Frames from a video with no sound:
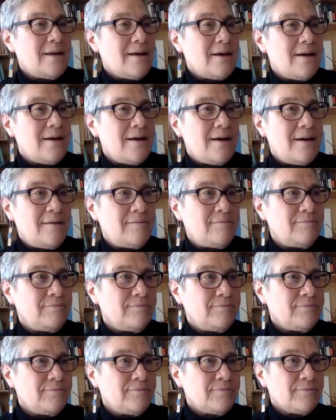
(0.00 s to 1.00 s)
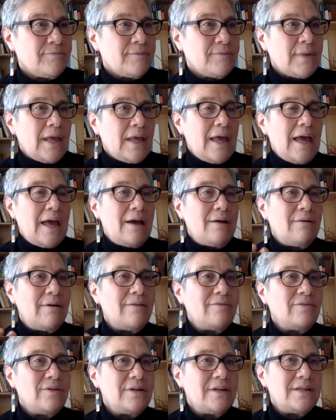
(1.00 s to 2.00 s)
um,
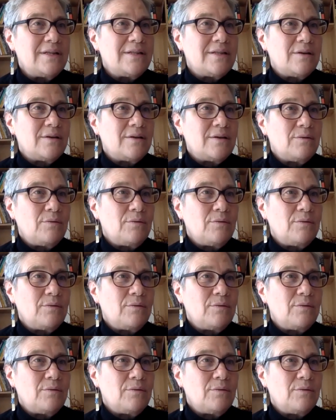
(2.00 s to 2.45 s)
however it is that